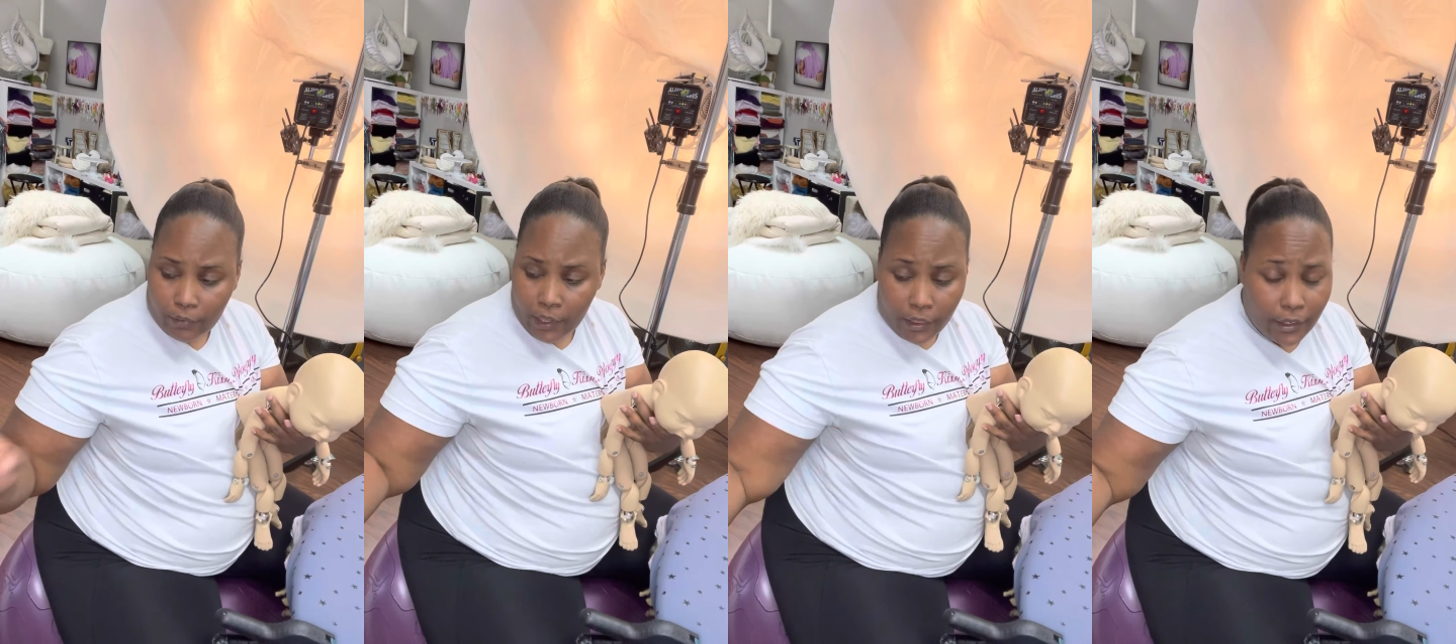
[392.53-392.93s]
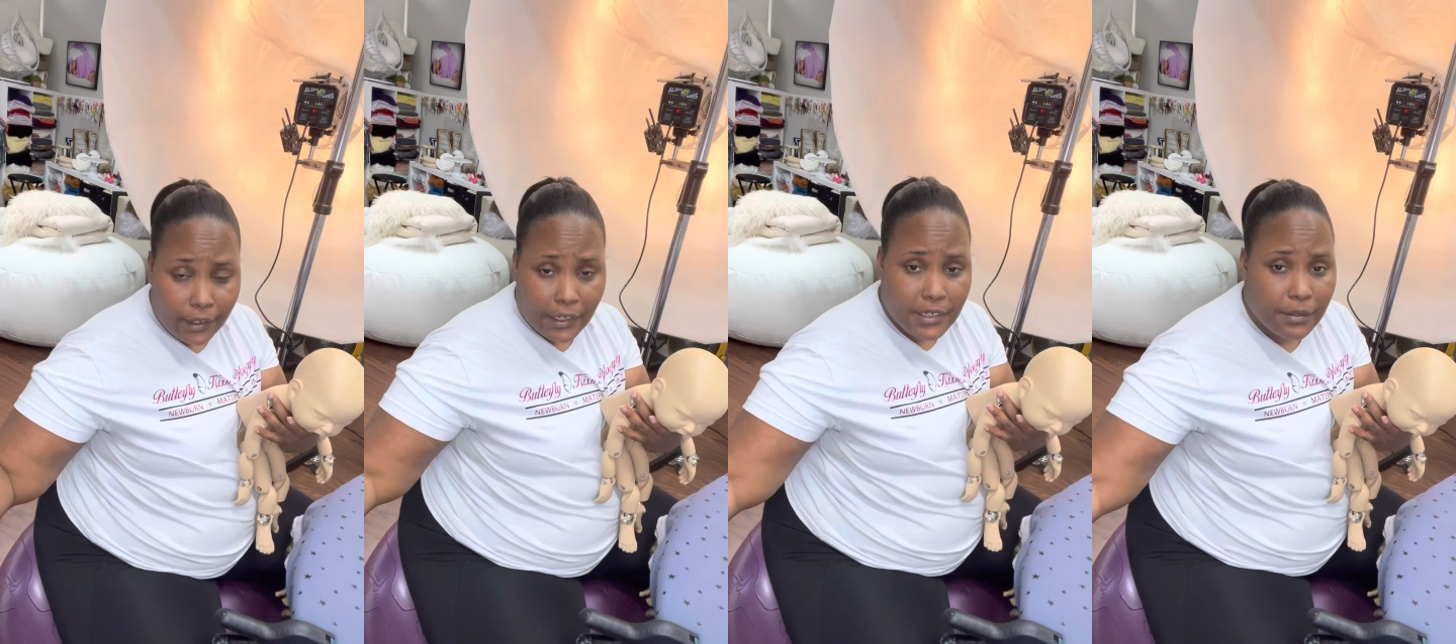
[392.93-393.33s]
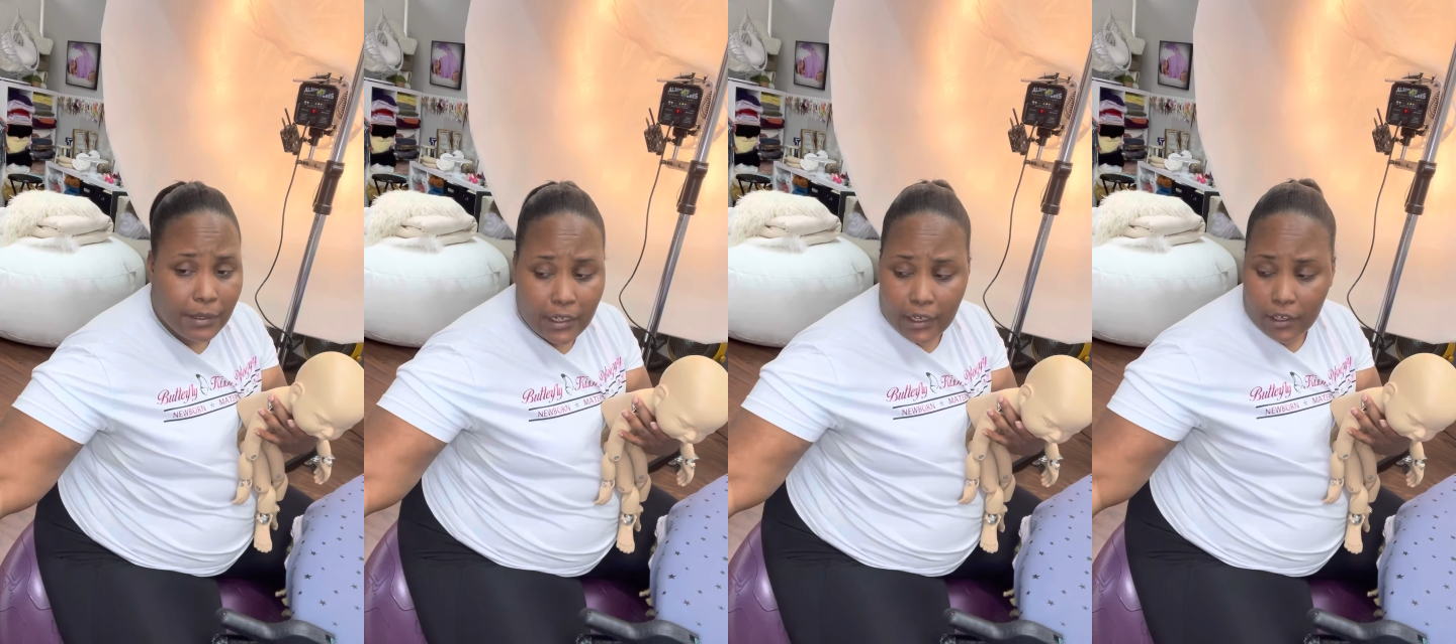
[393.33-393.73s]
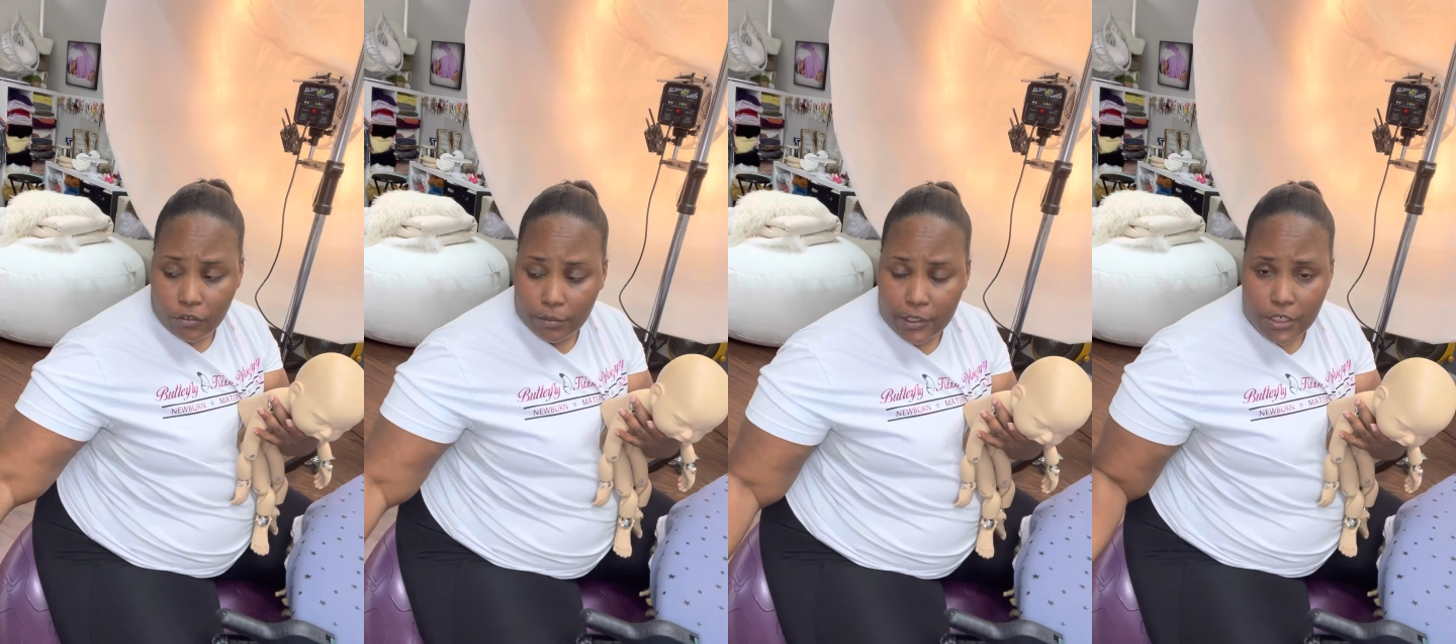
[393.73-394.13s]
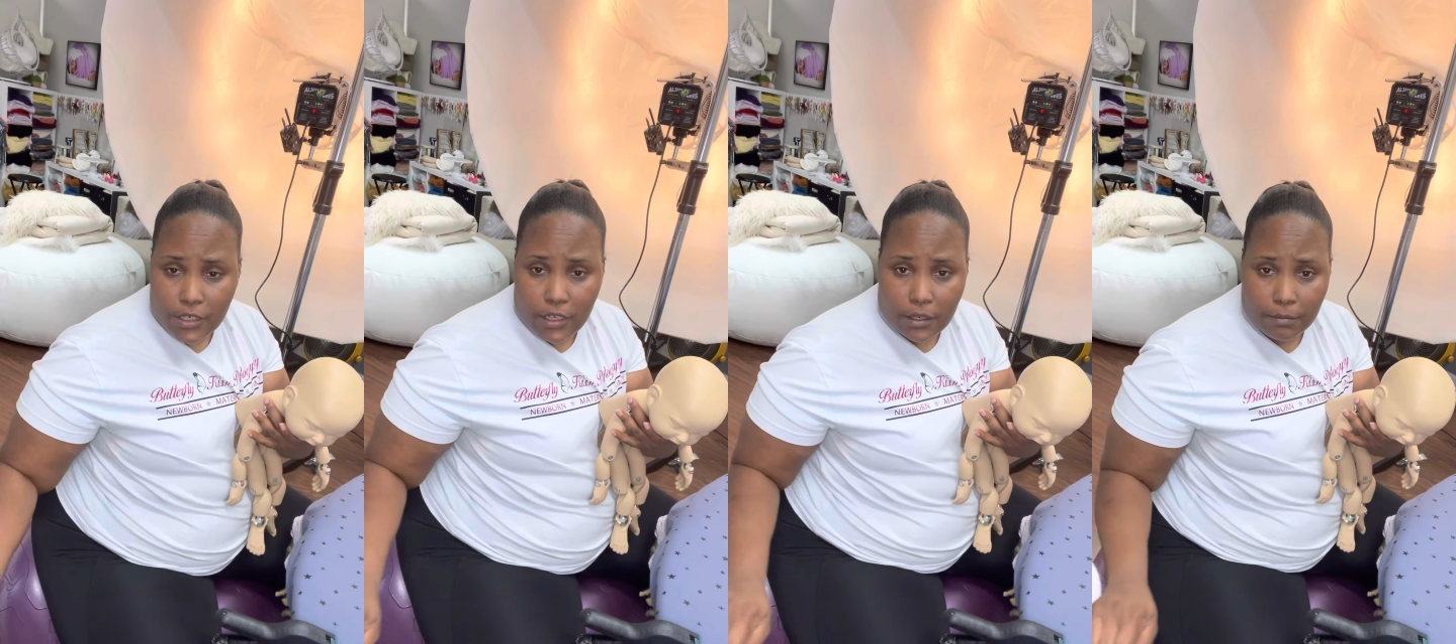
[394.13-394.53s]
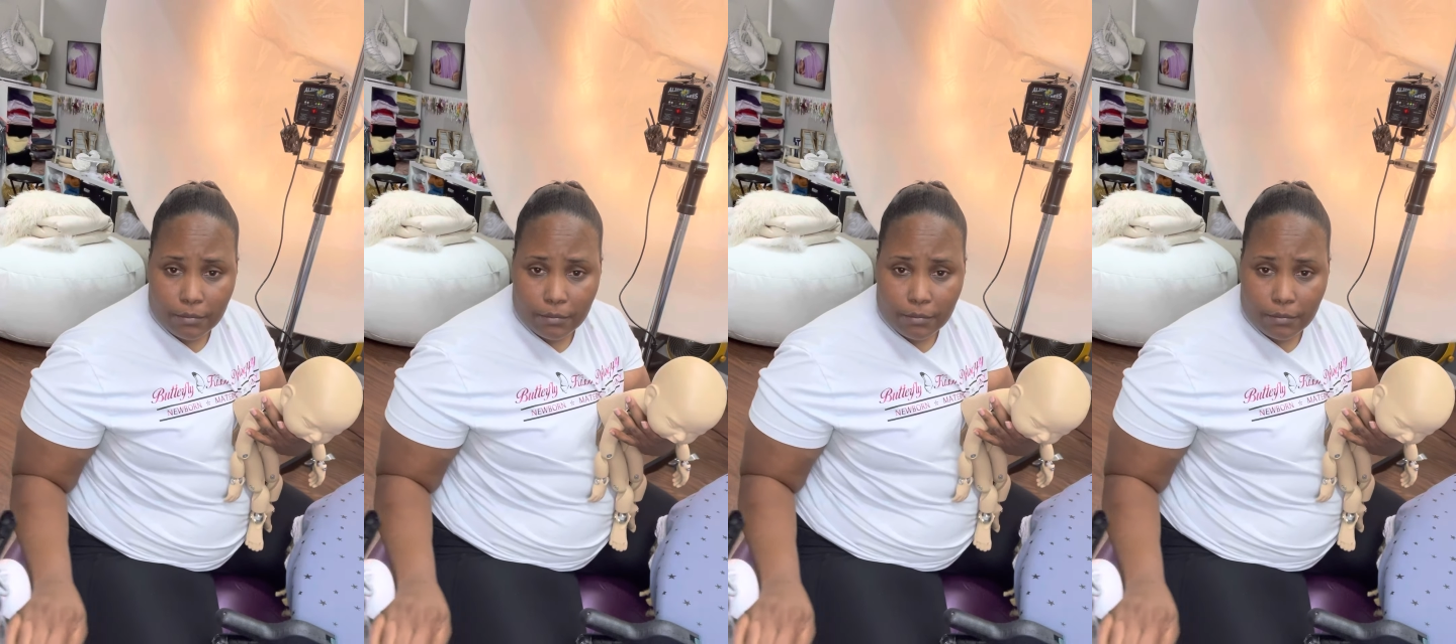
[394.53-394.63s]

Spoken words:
And then next to me, I normally just keep